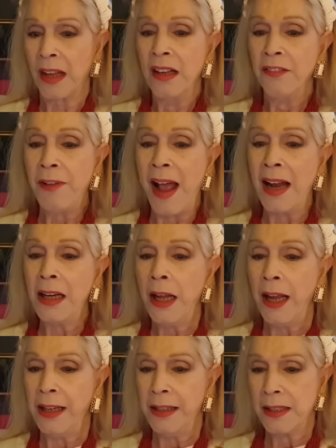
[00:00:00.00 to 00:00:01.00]
Val
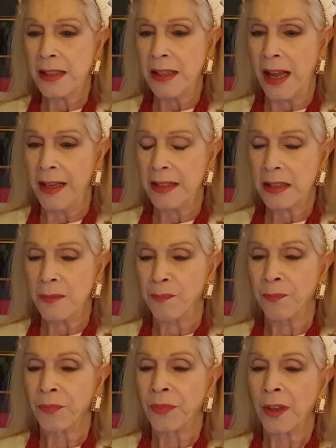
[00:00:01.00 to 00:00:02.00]
Haynes says,
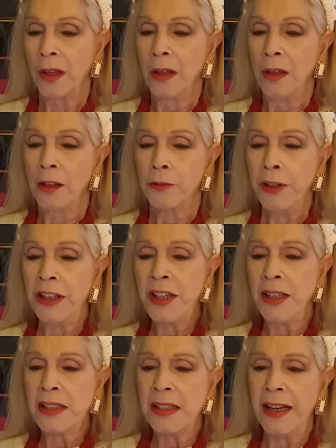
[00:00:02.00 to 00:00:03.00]

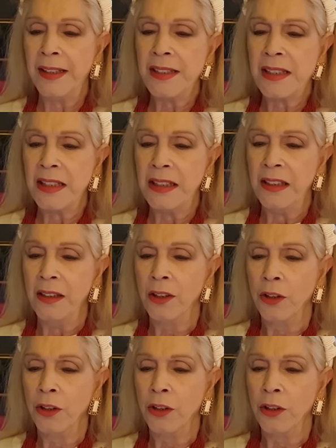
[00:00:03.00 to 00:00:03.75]
greetings, Lady C.